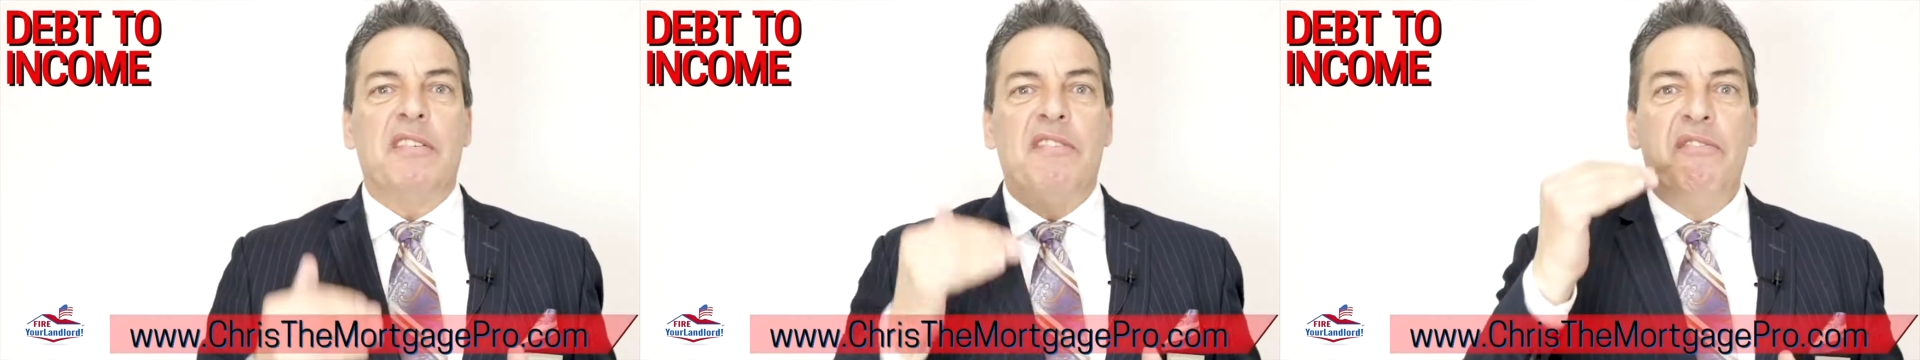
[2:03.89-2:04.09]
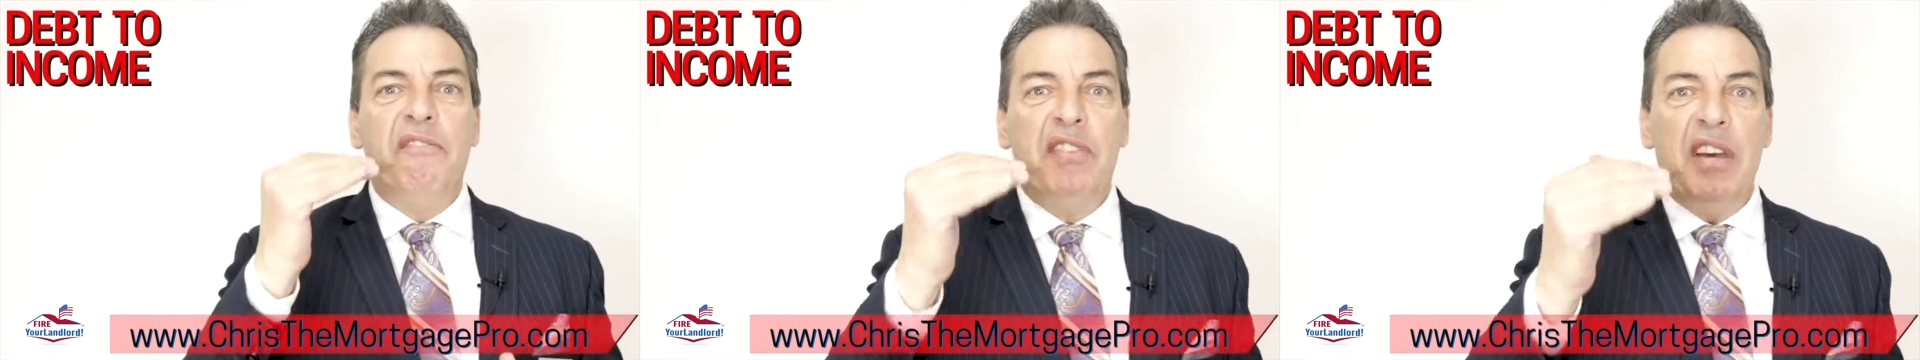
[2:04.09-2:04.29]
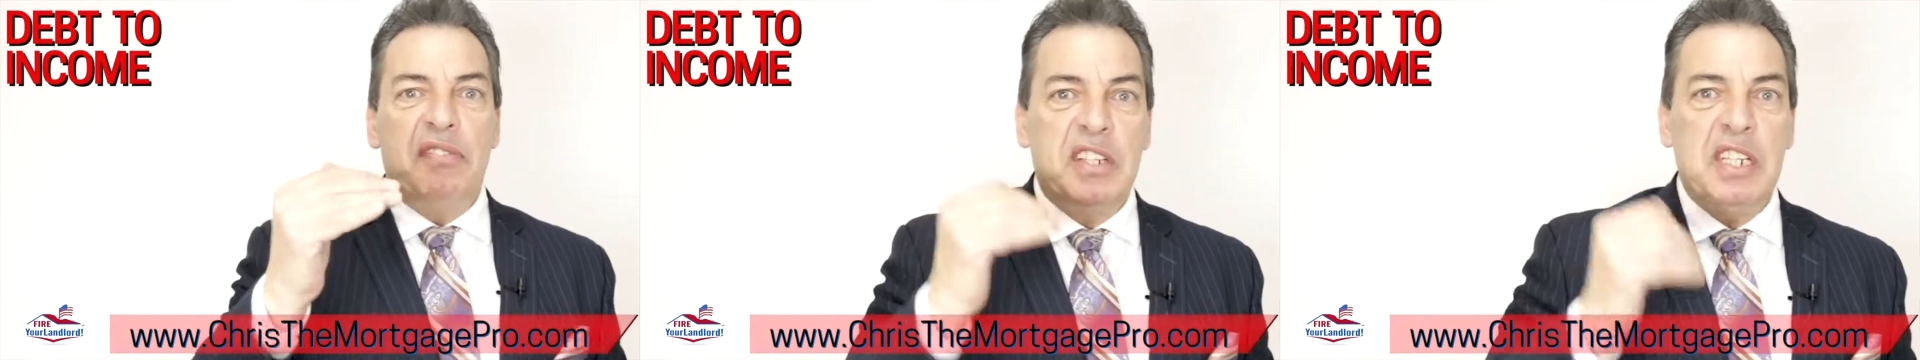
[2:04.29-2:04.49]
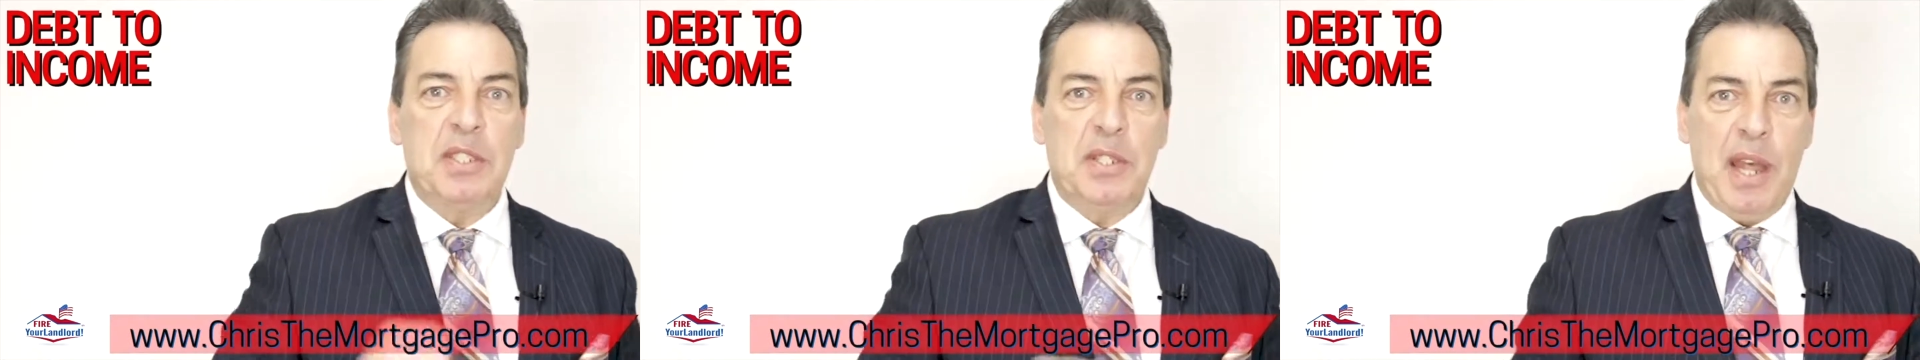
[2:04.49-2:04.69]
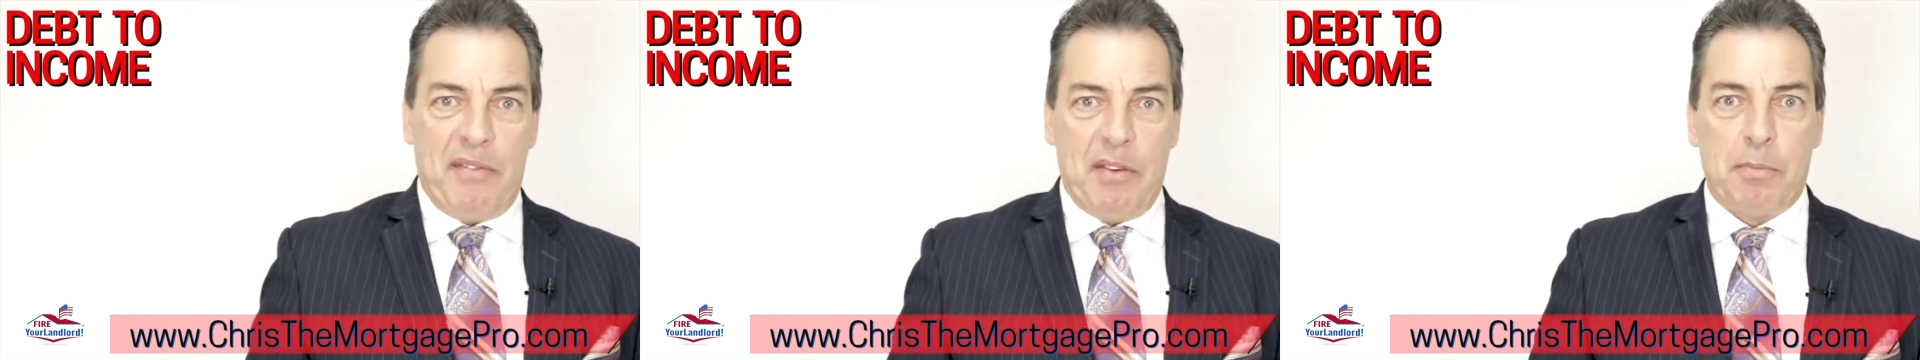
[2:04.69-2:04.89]

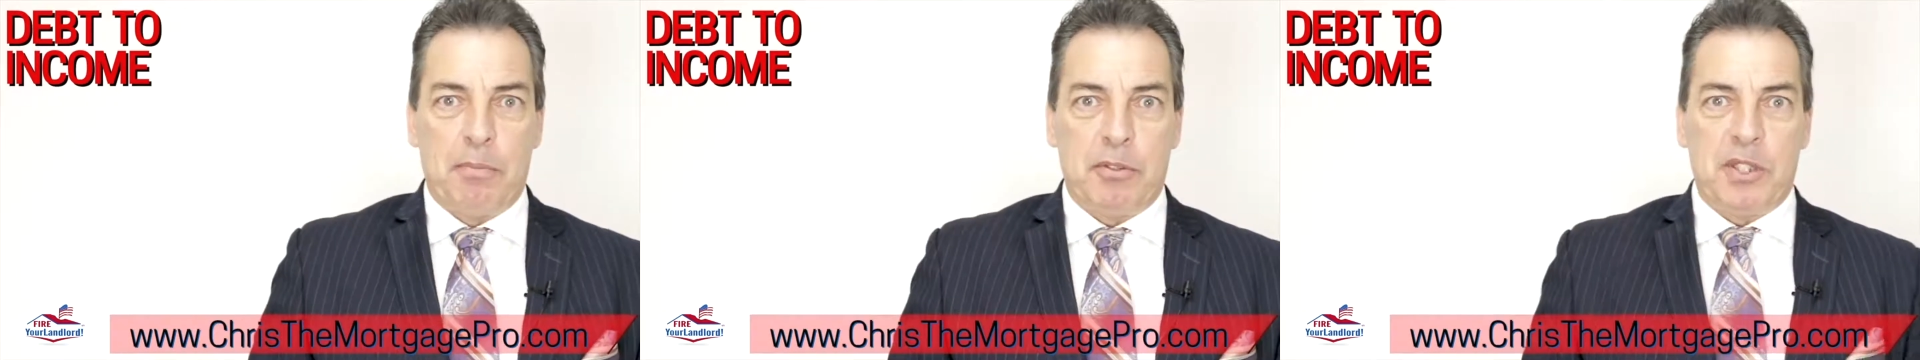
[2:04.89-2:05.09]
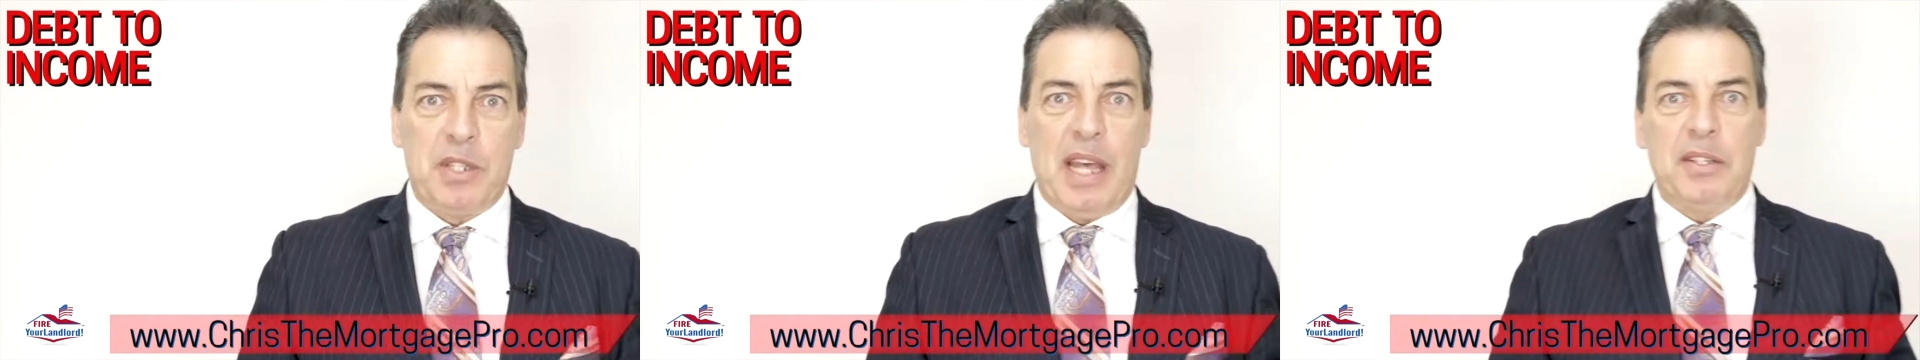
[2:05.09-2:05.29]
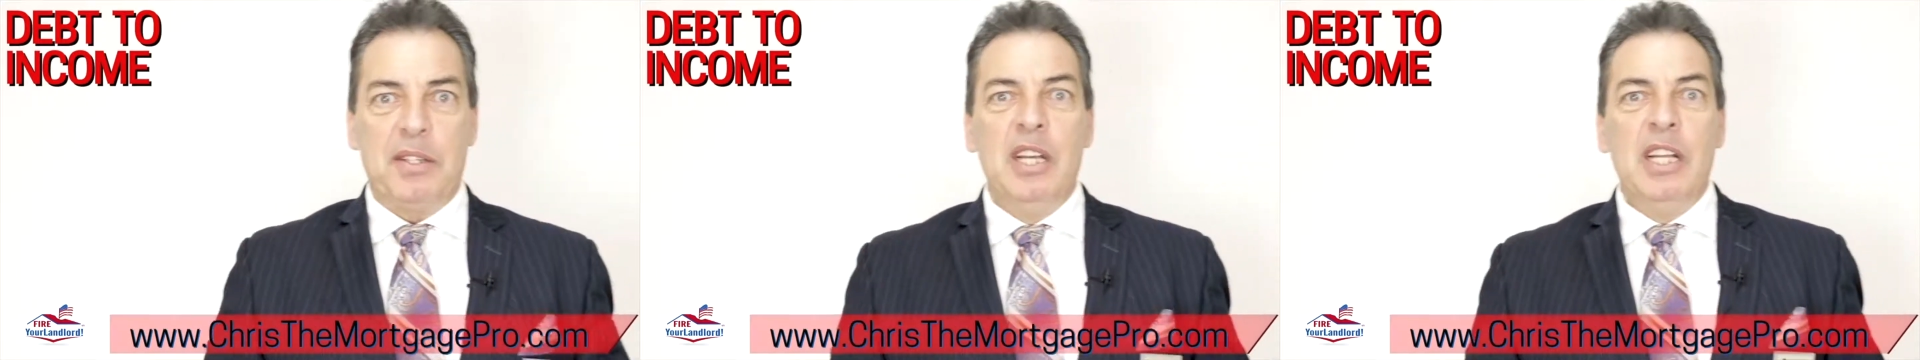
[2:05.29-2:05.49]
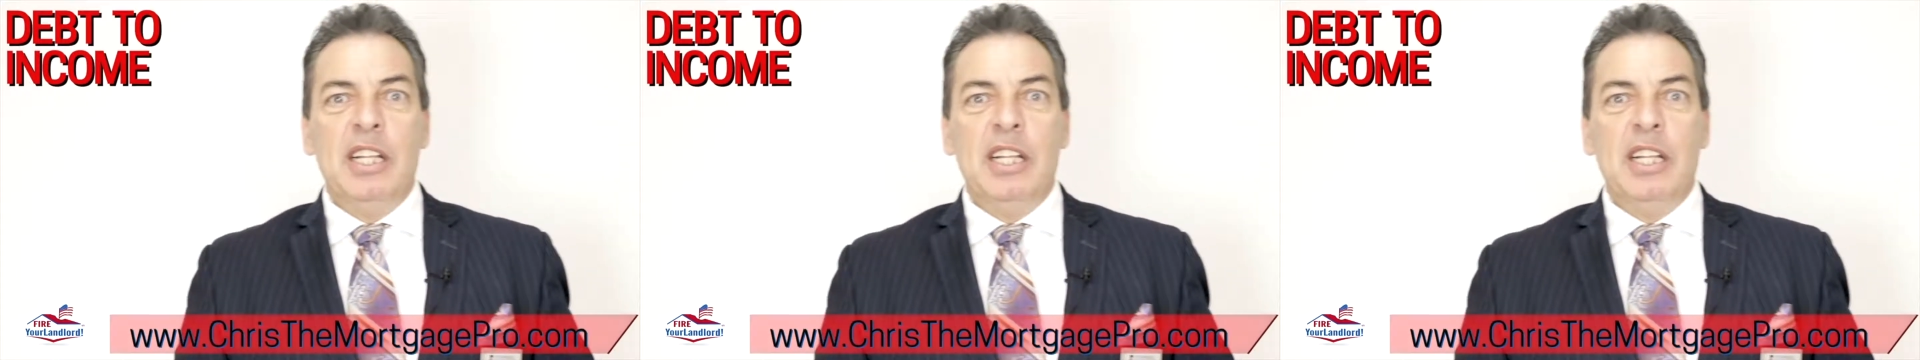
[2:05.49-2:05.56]
57%.